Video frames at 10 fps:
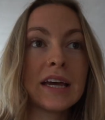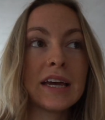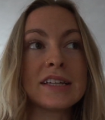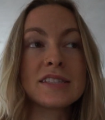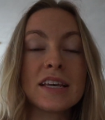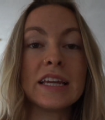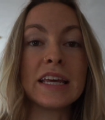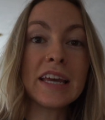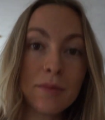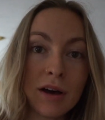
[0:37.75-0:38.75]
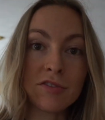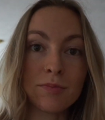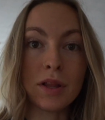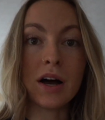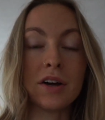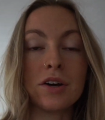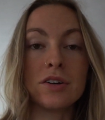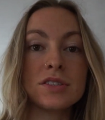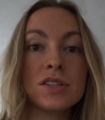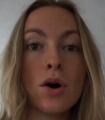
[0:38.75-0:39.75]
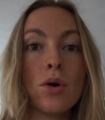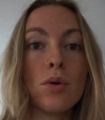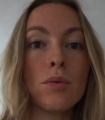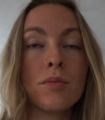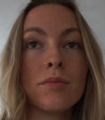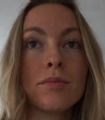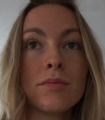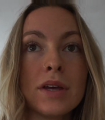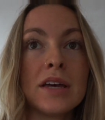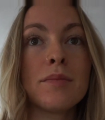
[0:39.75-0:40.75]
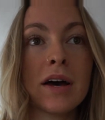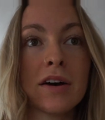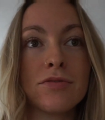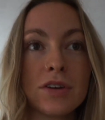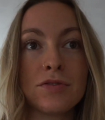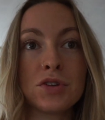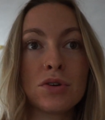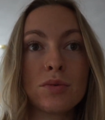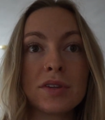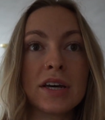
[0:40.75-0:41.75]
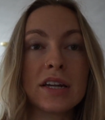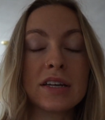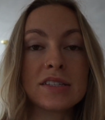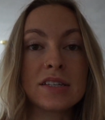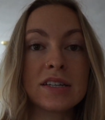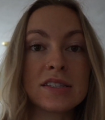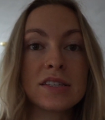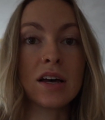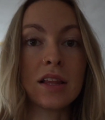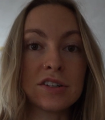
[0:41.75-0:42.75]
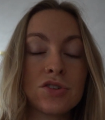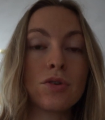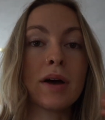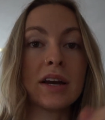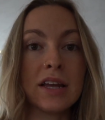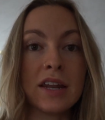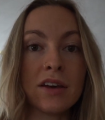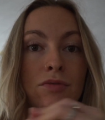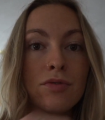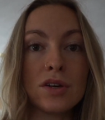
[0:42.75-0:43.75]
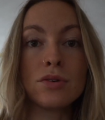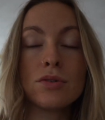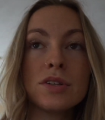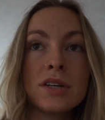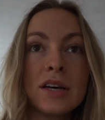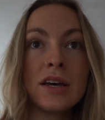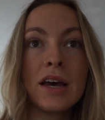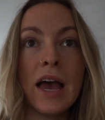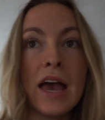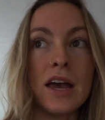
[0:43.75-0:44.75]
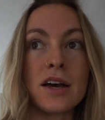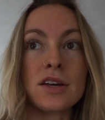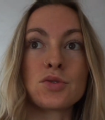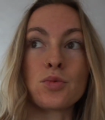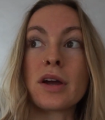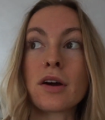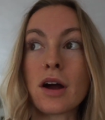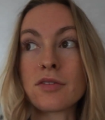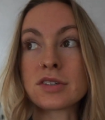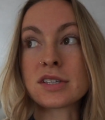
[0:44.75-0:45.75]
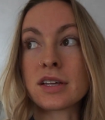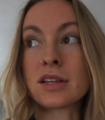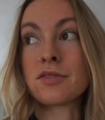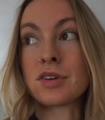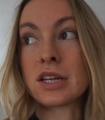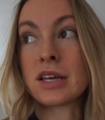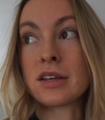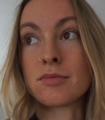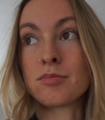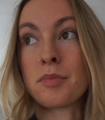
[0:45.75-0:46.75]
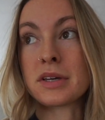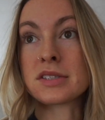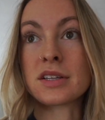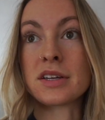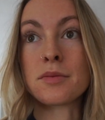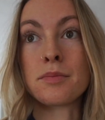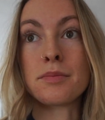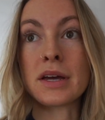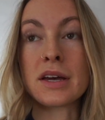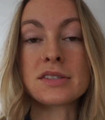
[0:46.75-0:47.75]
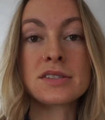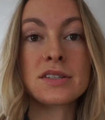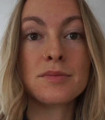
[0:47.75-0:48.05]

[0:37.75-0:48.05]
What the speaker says: it's an EMF blocker. So EMF, if you don't know what that is, it's electromagnetic field. And we are obviously living in basically the biggest